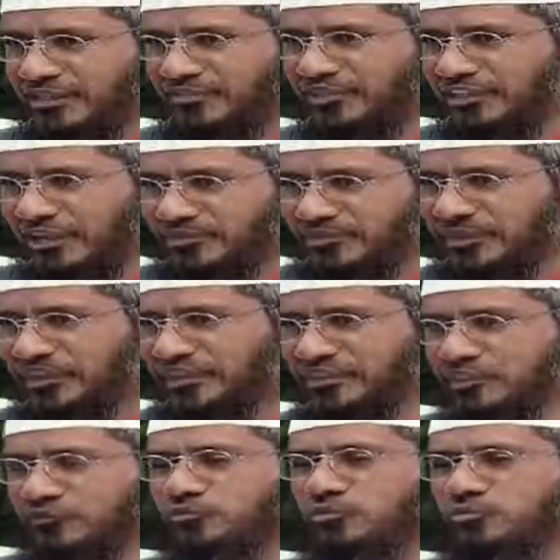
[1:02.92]
and when he came the next day
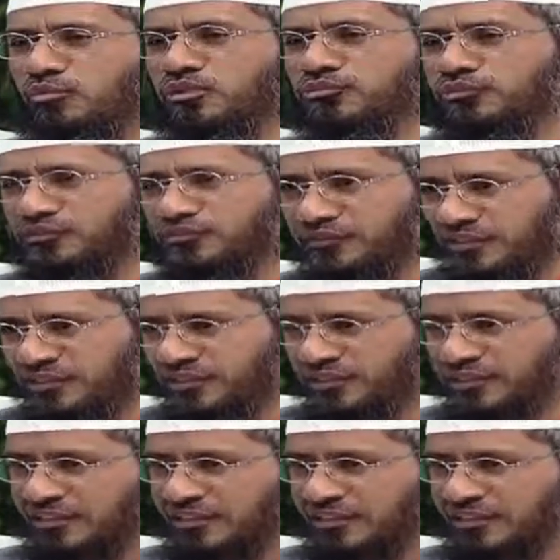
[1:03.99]
the full mosque was filled.